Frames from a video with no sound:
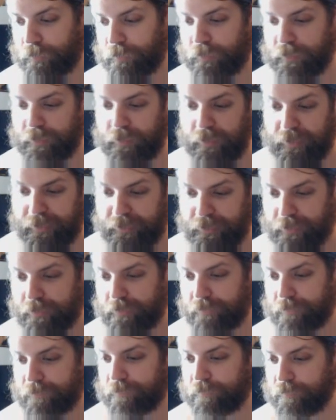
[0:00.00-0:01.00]
just
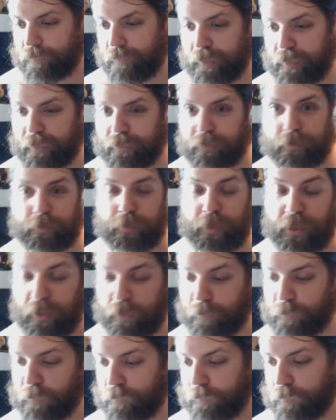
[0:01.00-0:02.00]
nice bit of
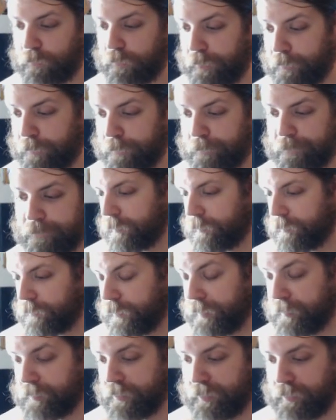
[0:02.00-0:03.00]
spot removal here.
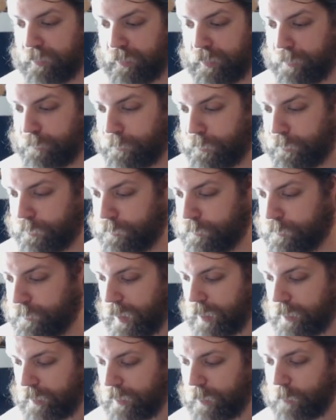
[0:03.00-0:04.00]
Flame Tongue cover you.
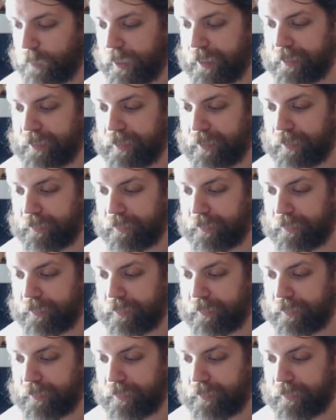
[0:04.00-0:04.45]
And then when it